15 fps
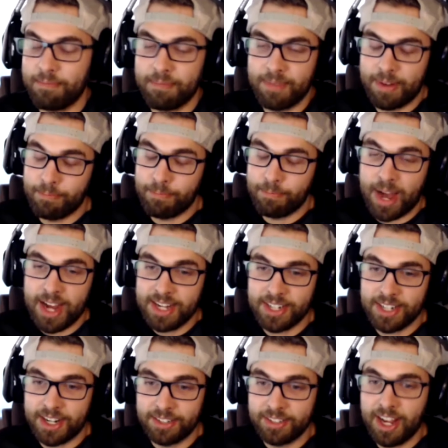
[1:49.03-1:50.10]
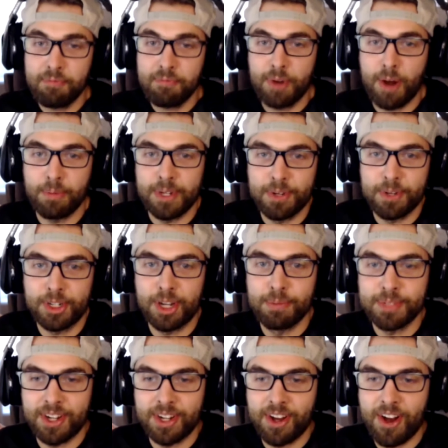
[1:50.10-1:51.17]
my entire life, probably, when it comes
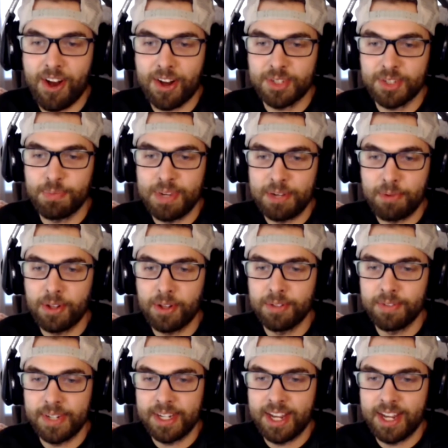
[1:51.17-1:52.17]
to Hawks being relevant at